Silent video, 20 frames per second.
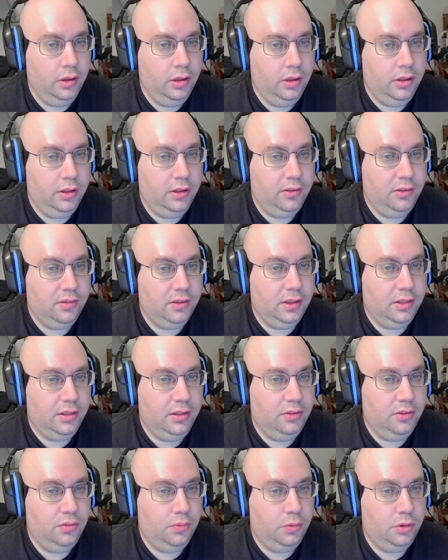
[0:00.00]
Let's get
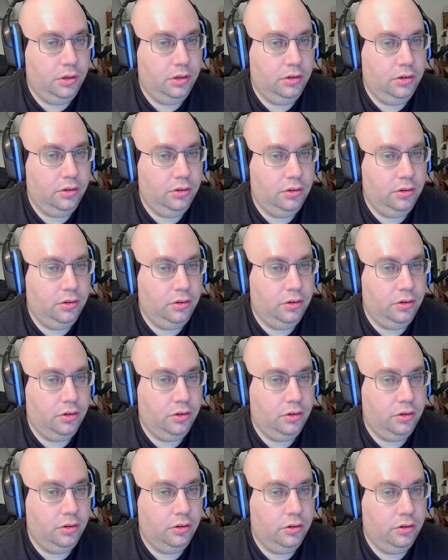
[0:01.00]
this one
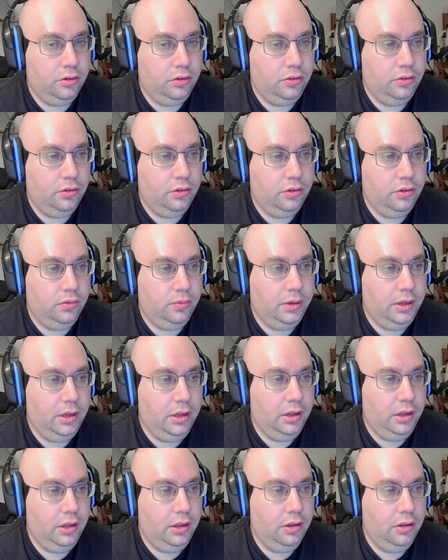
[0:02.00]
turned this
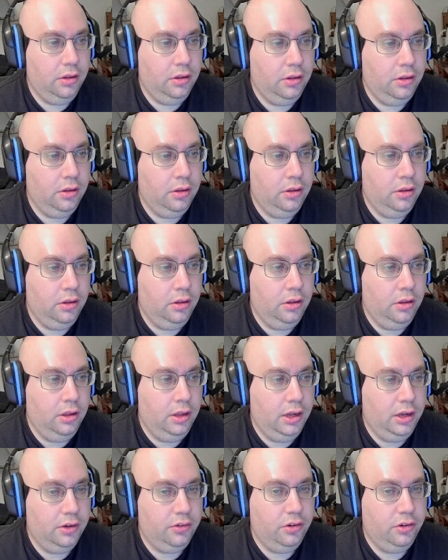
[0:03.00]
way.
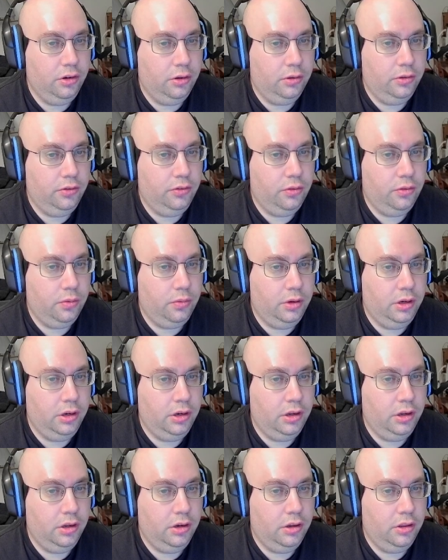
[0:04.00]
Actually, no, let's throw in
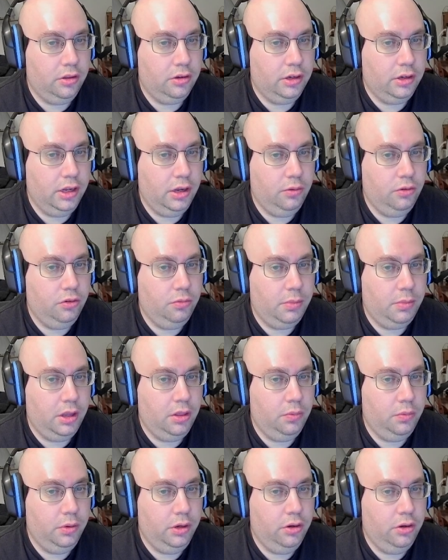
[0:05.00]
another couch by the
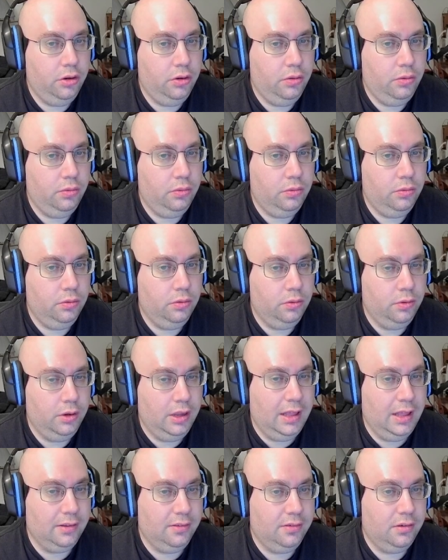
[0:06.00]
window.
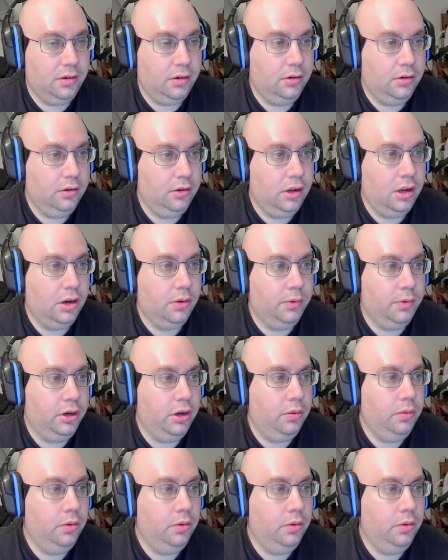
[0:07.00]
Not a window.